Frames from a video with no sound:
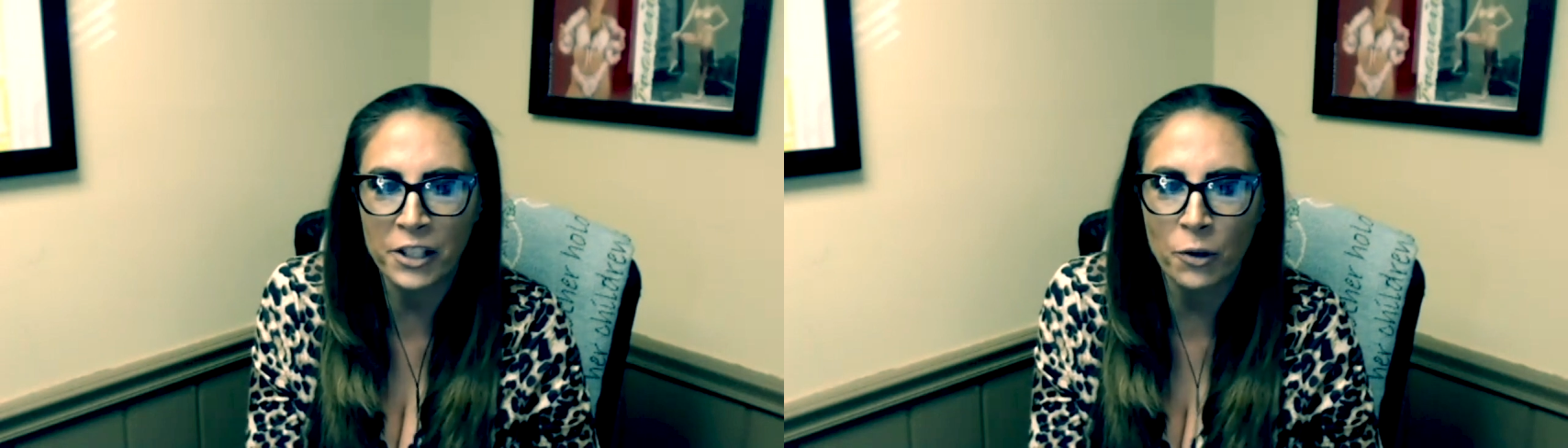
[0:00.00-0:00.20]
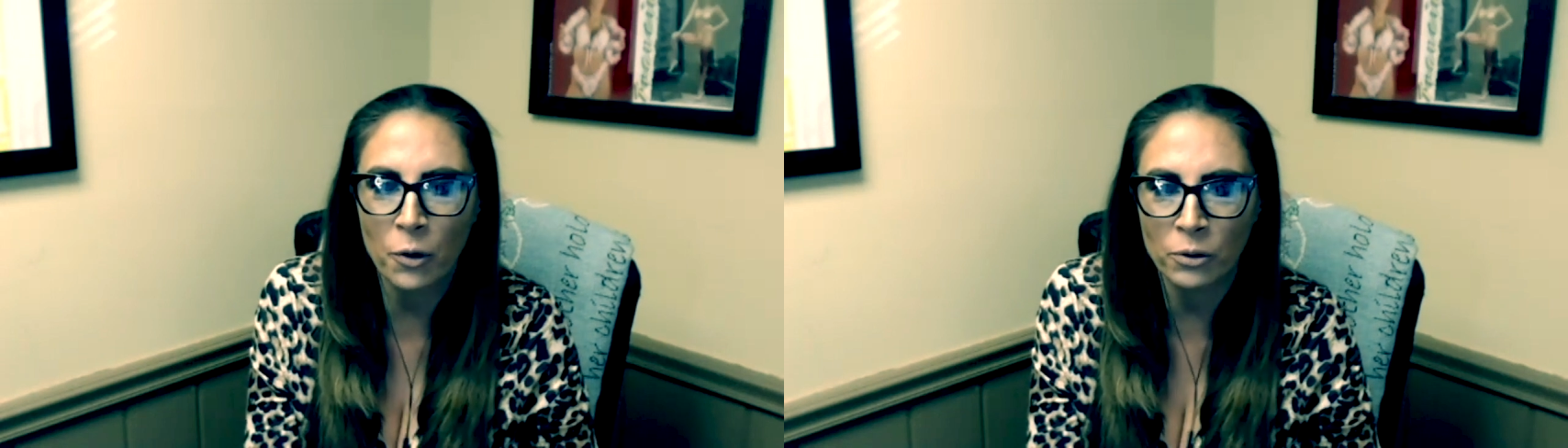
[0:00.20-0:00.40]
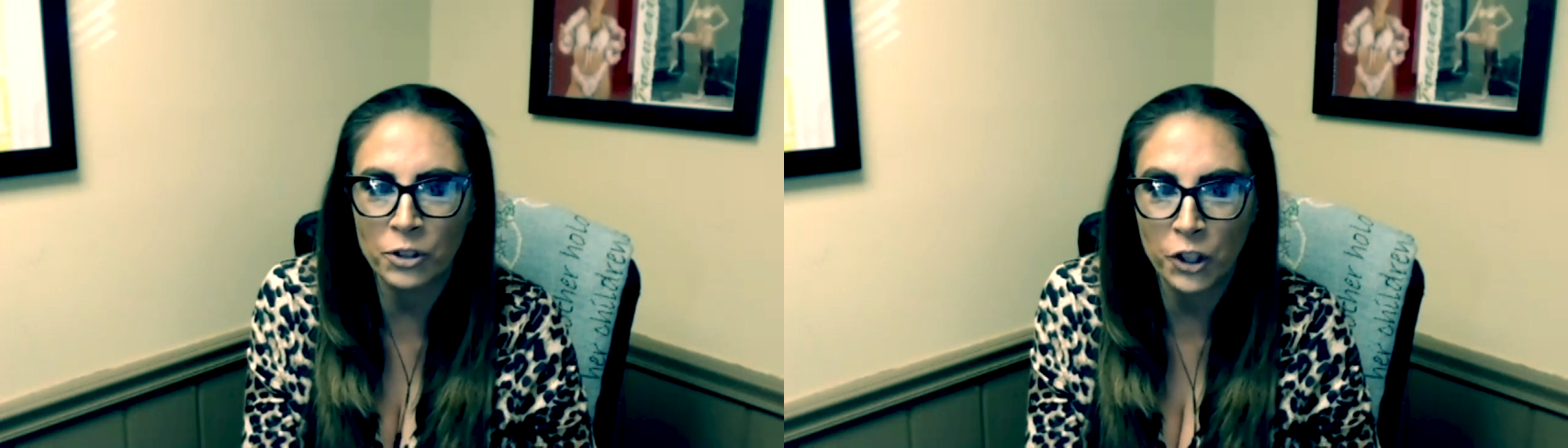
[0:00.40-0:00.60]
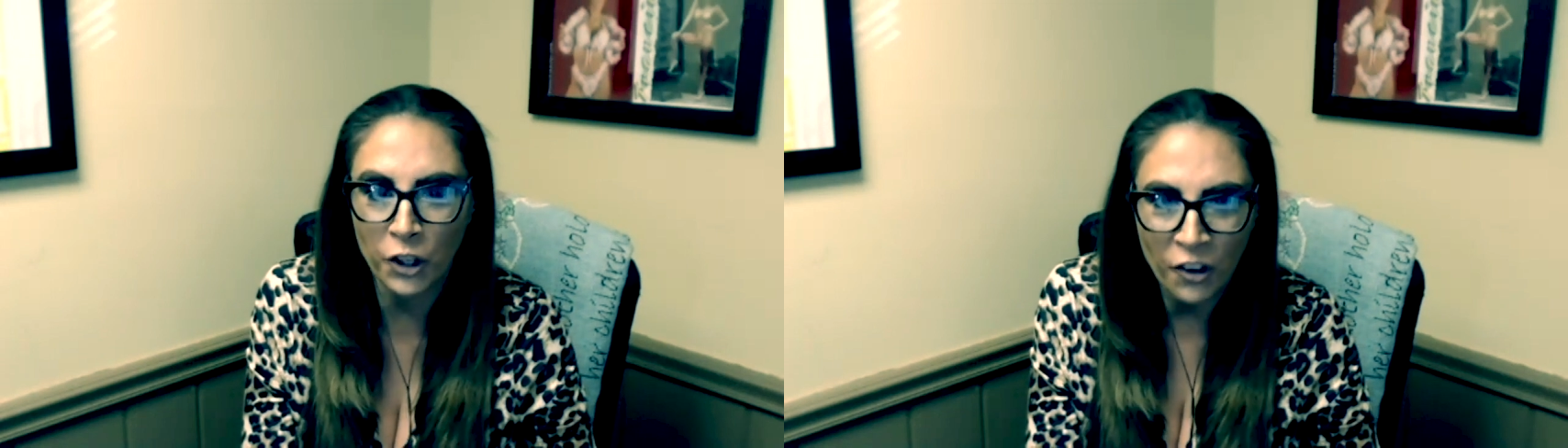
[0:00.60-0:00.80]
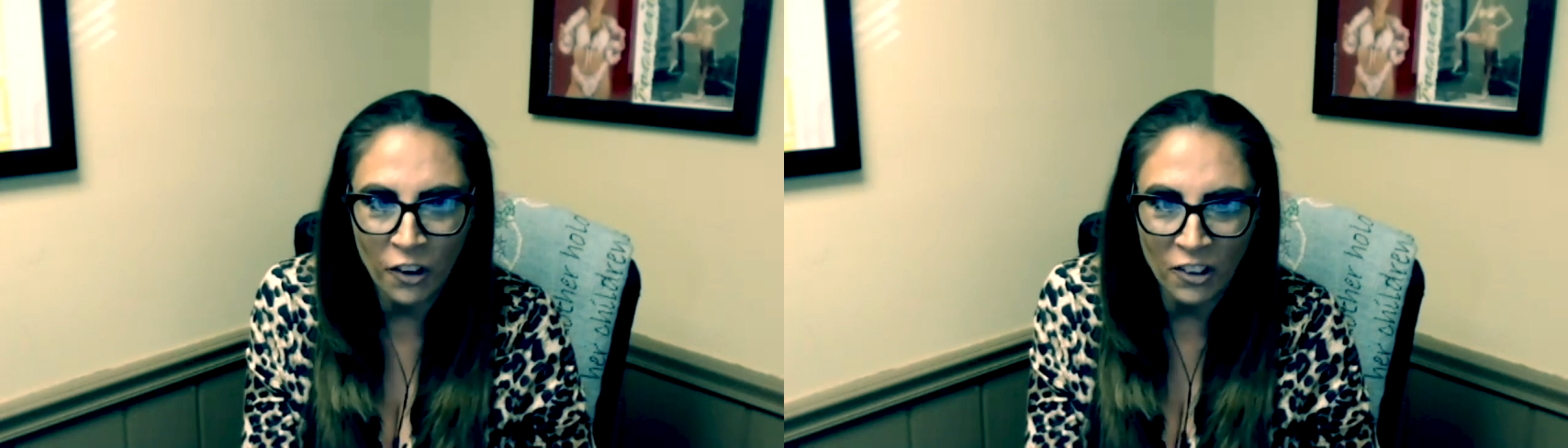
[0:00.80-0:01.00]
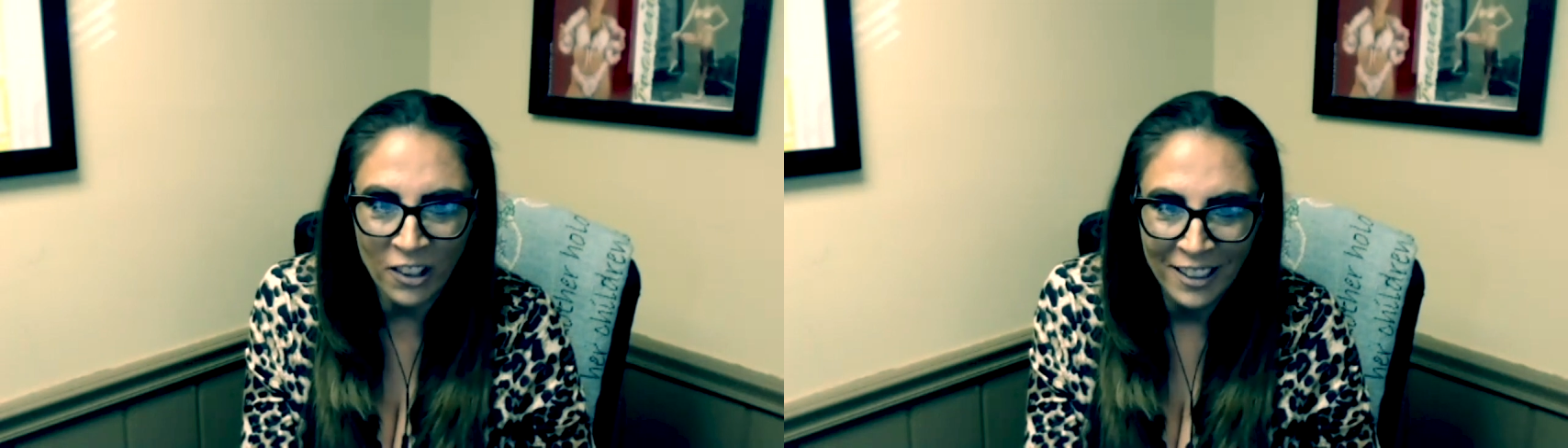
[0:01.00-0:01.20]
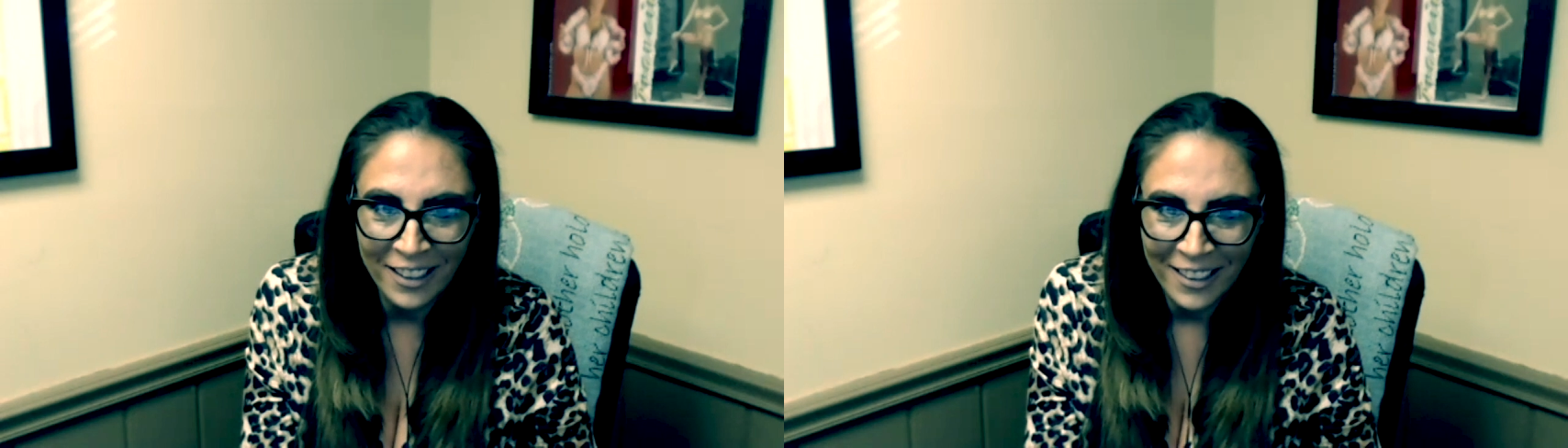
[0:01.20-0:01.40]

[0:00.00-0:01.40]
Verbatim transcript: year old girl